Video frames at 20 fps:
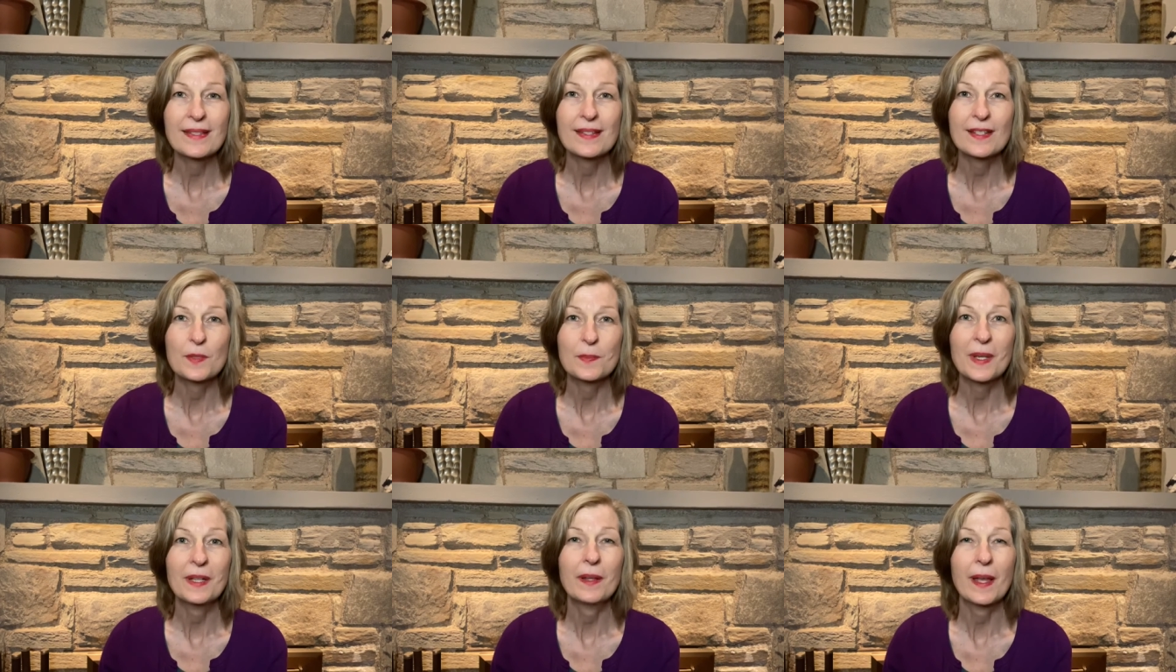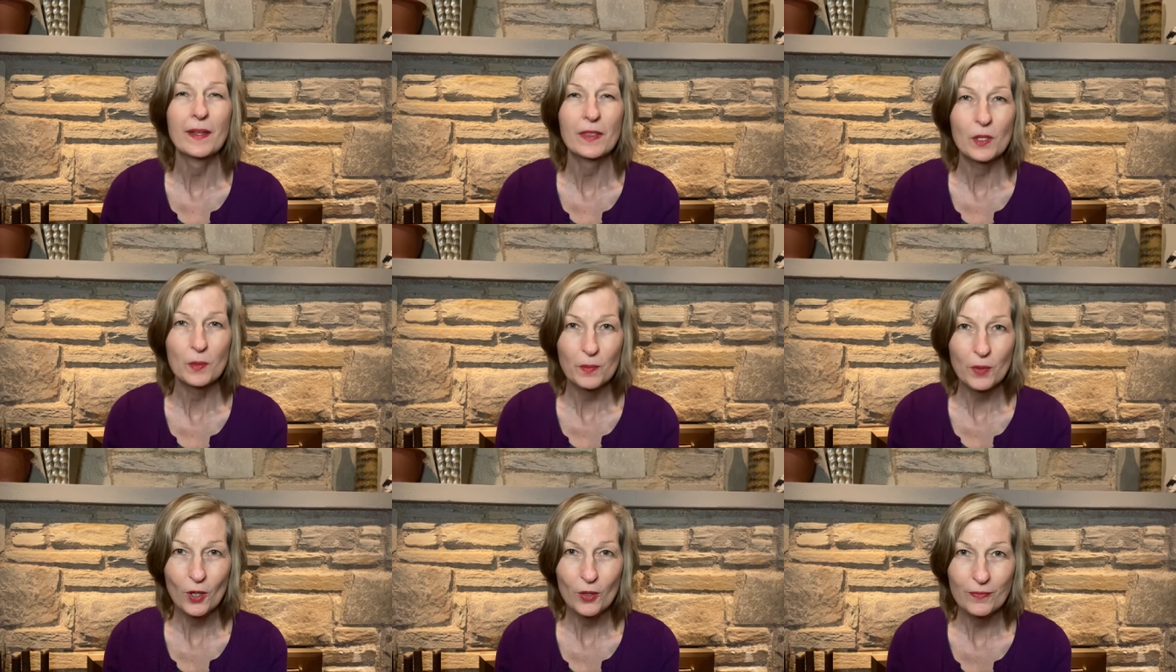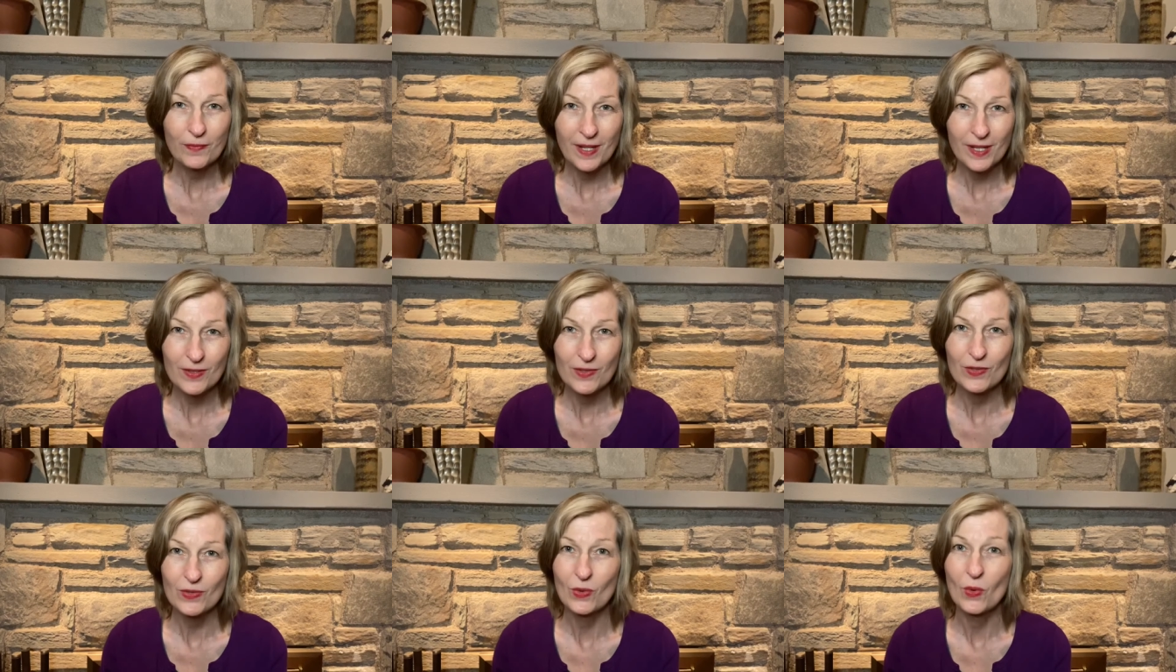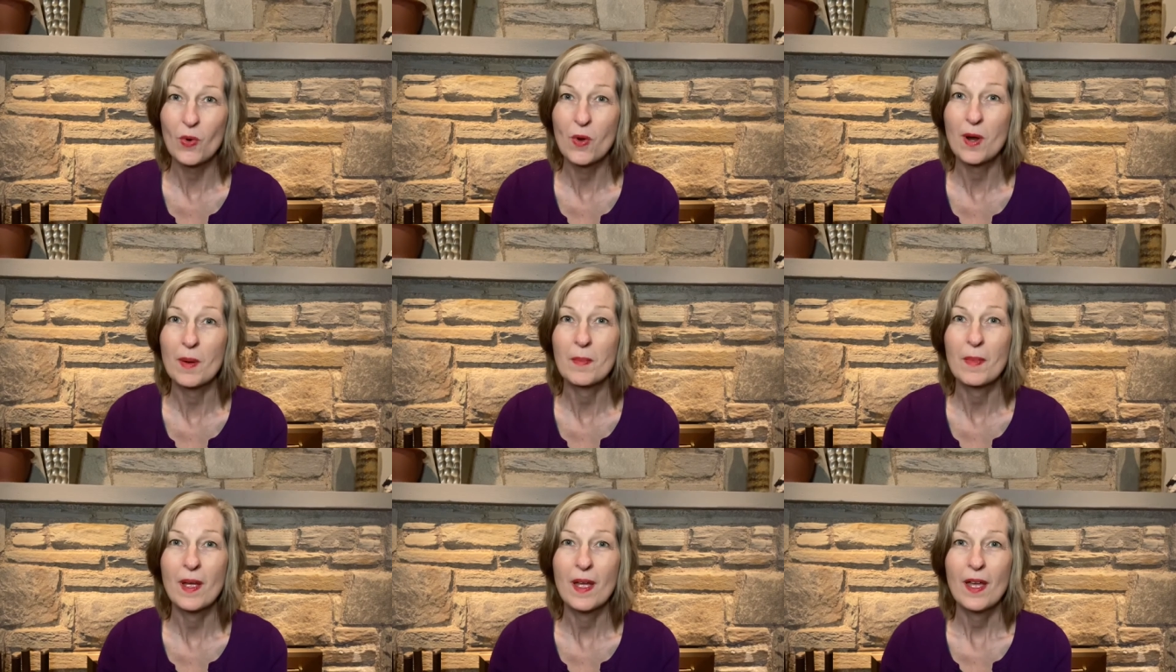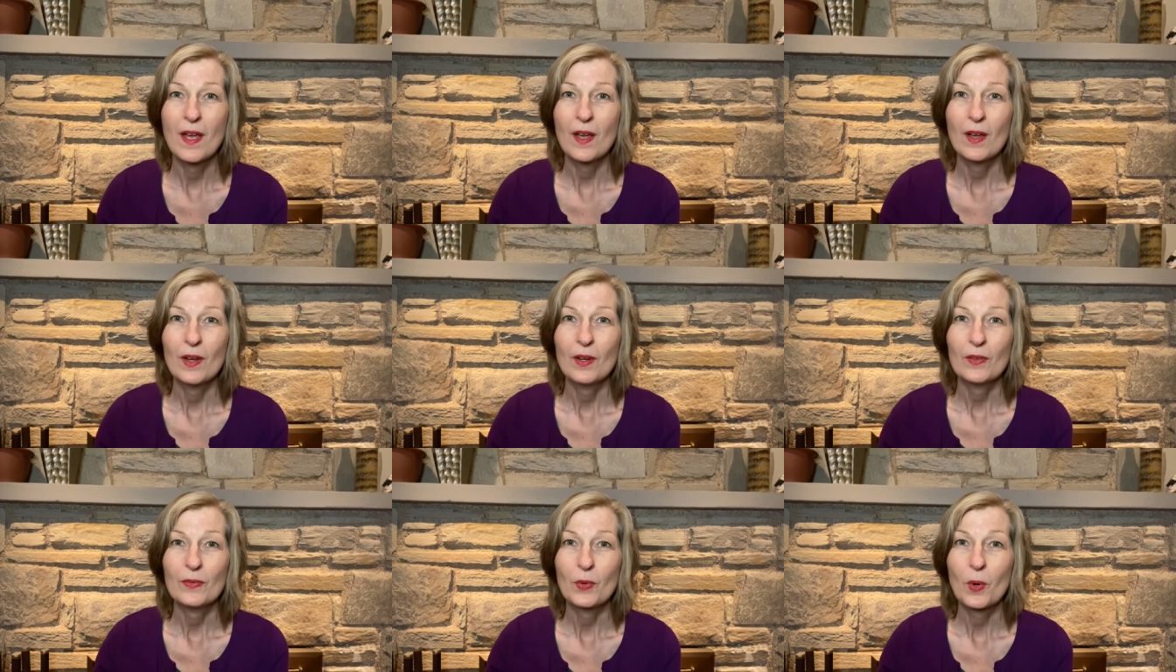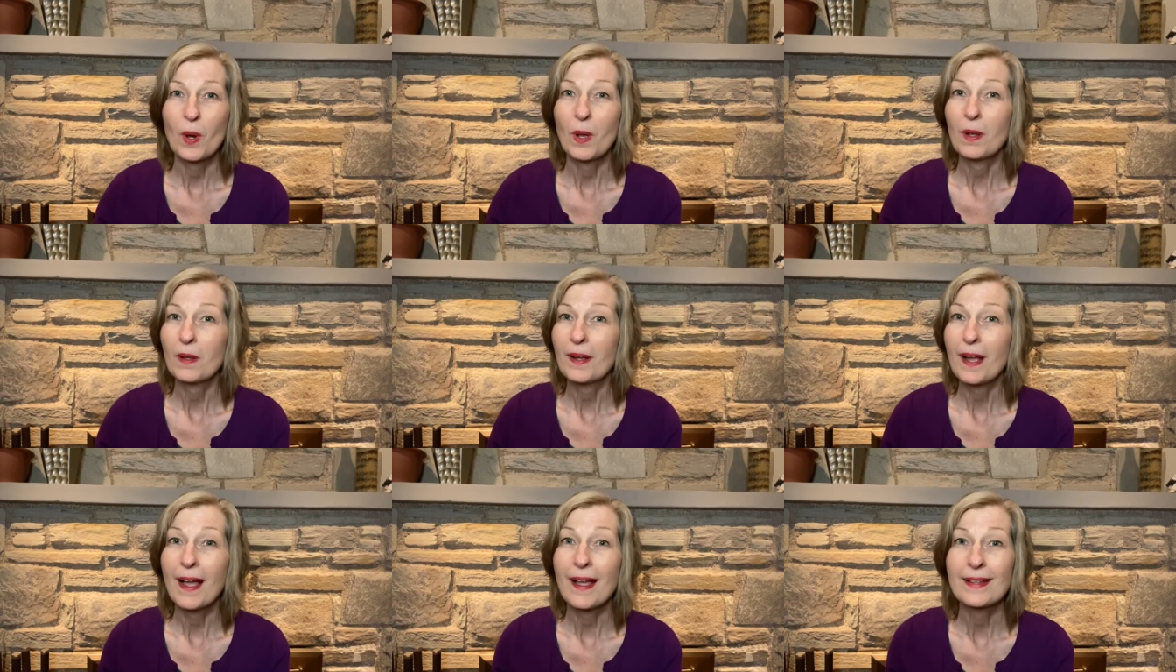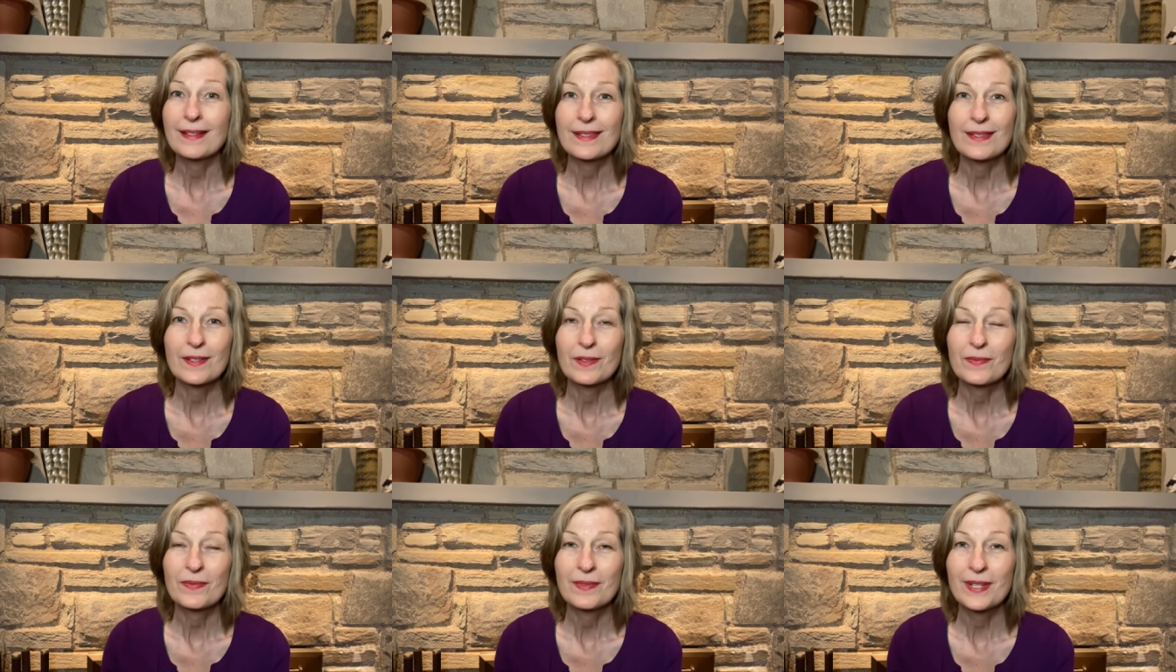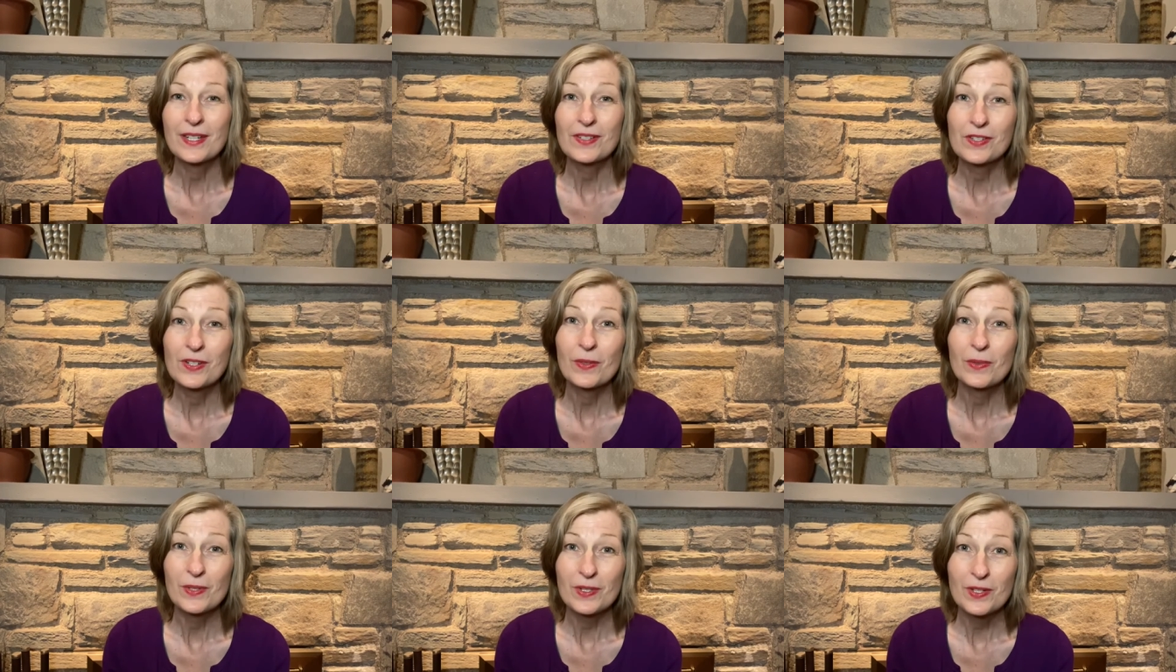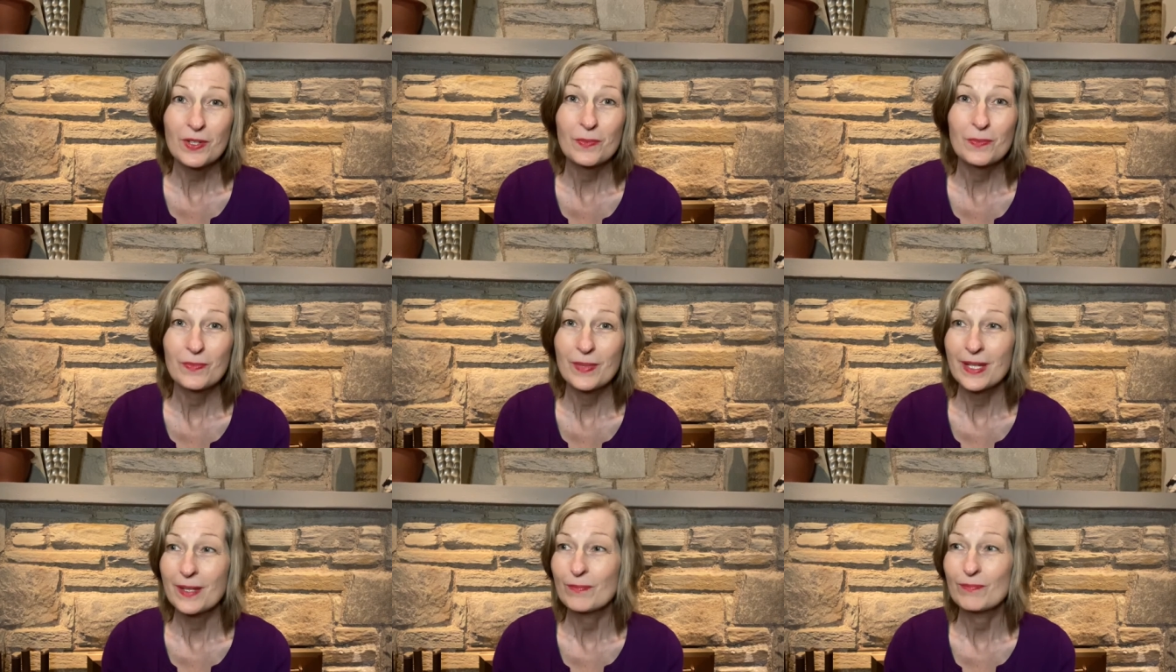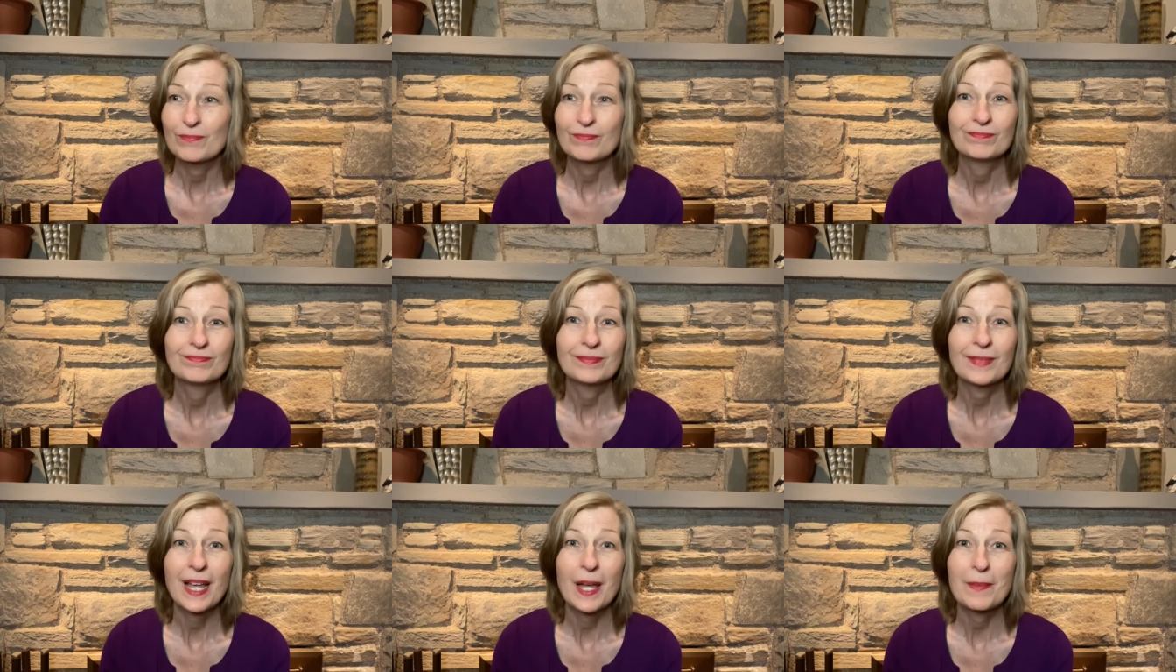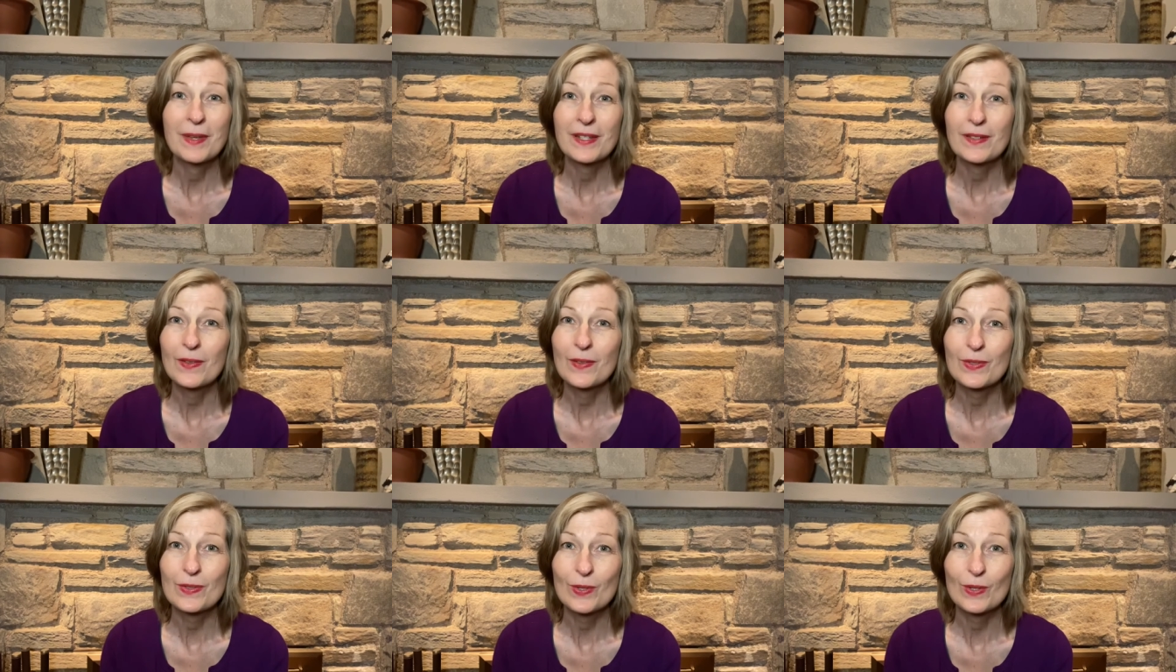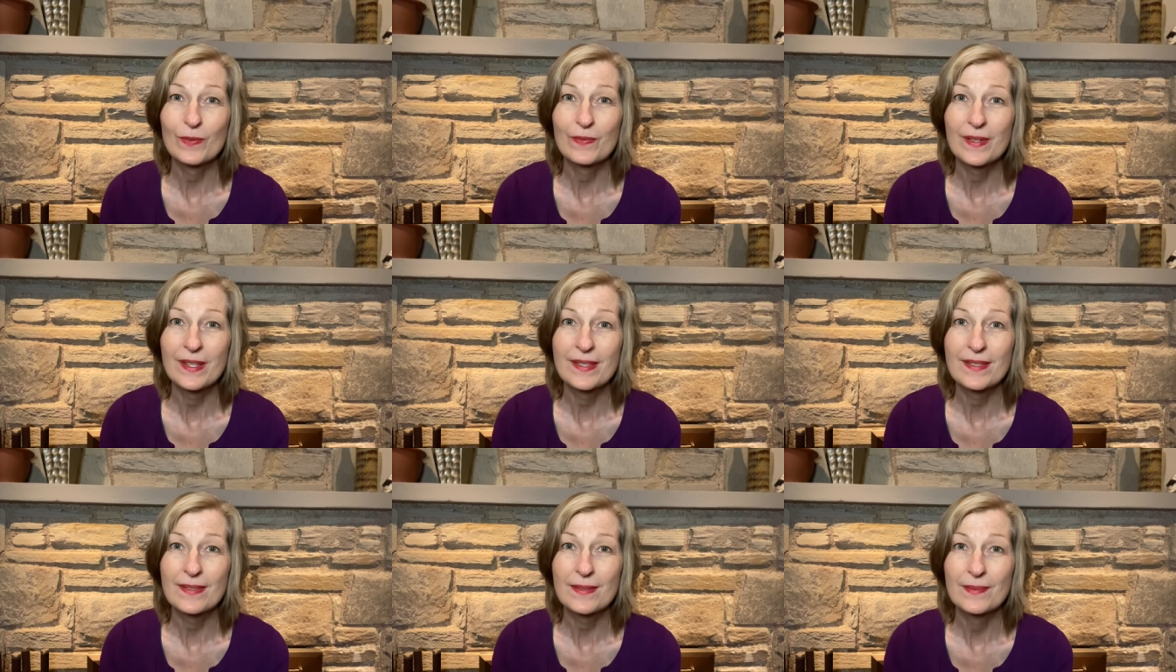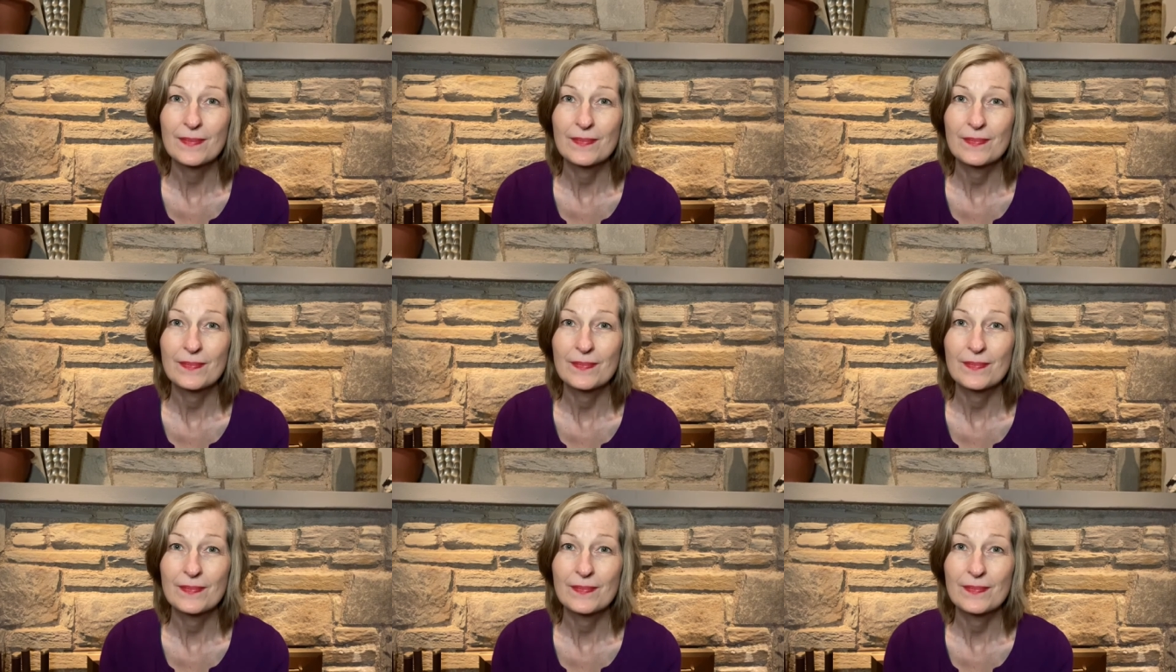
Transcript: It's been like the perfect storm for all kinds of issues to be coming to the surface.